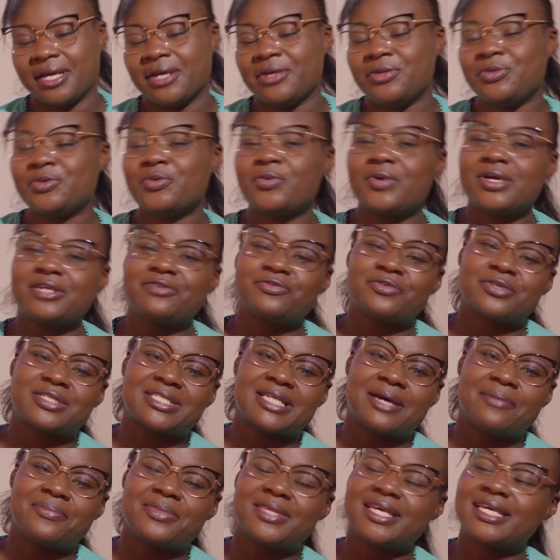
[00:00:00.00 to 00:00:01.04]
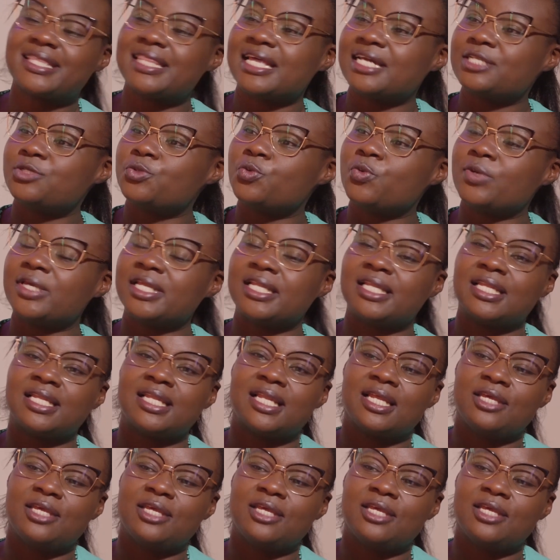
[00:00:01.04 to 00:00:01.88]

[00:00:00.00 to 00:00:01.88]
You wait for something that will,